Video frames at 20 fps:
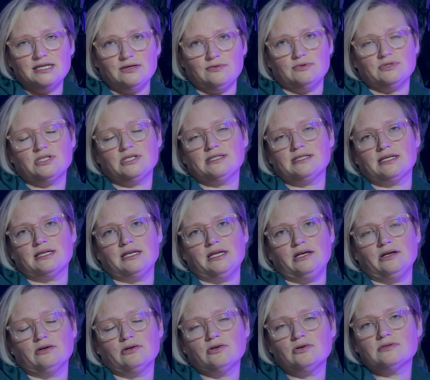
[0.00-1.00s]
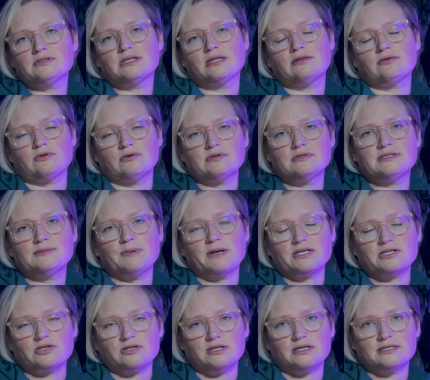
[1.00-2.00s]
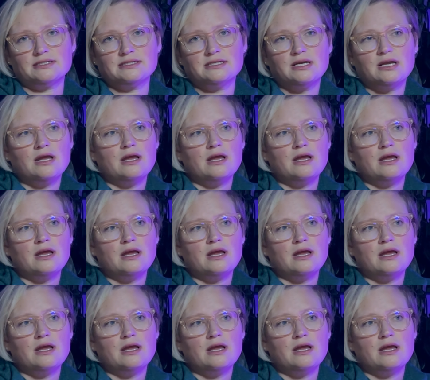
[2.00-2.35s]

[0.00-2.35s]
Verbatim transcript: which is an ear nose and throat specialist